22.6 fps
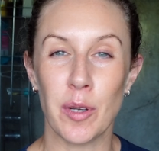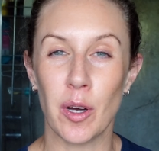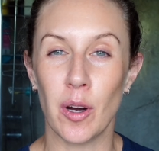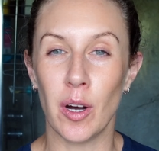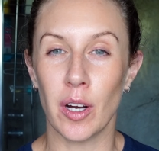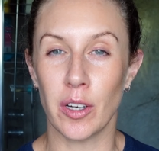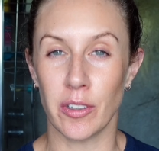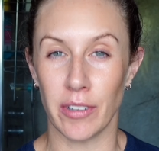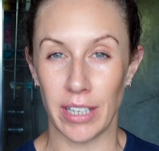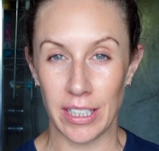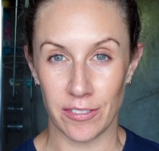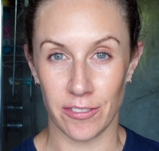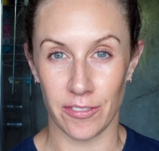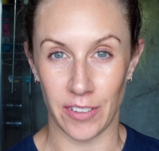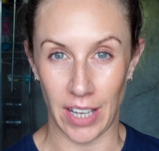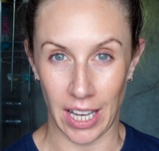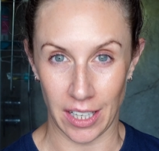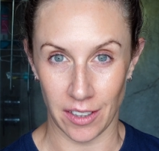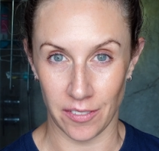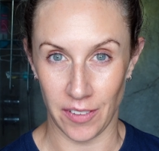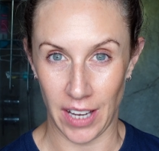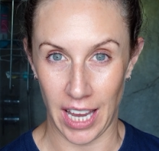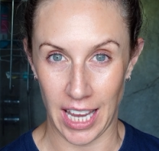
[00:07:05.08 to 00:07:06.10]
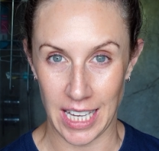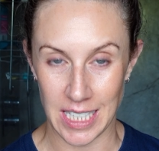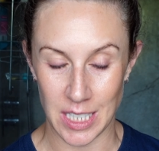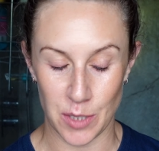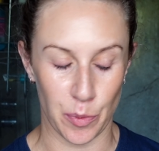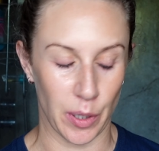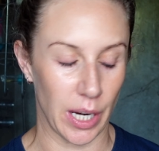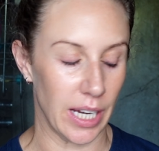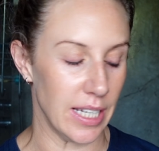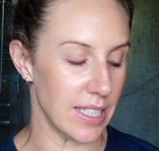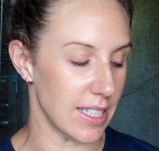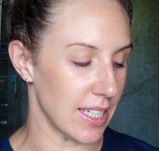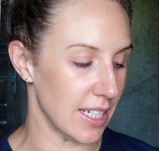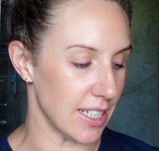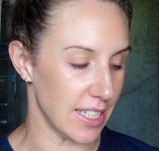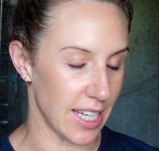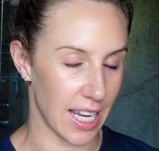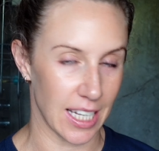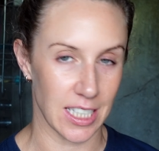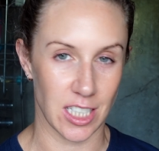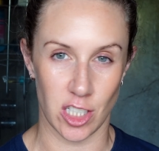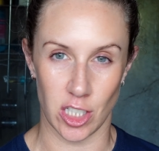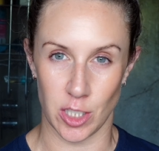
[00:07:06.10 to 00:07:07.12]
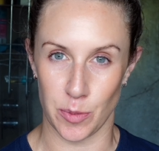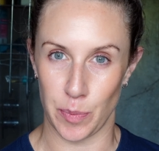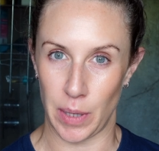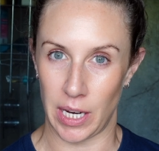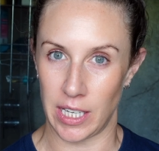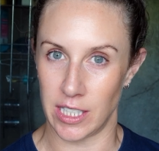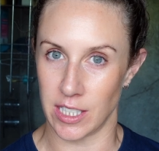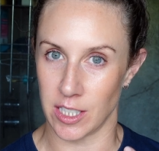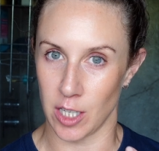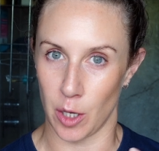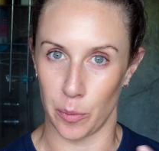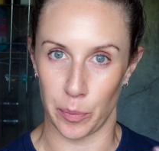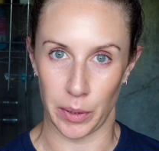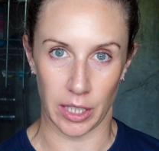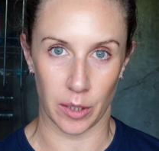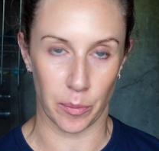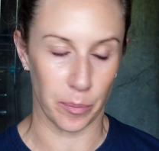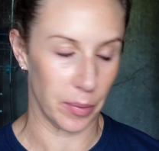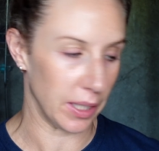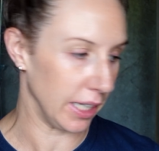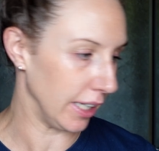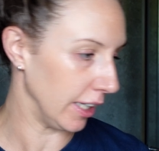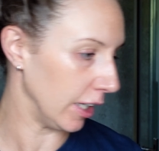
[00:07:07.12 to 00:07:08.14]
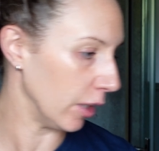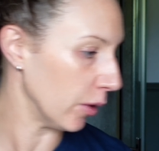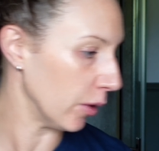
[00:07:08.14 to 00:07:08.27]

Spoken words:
not a great fan of hairsprays and texture sprays, I'll be completely